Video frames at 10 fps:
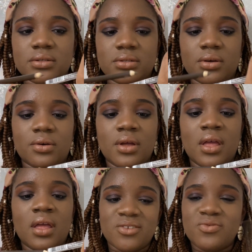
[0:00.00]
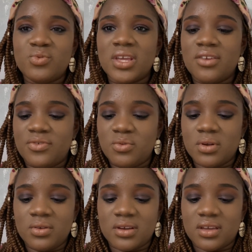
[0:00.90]
So if you were
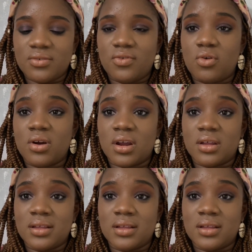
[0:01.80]
looking for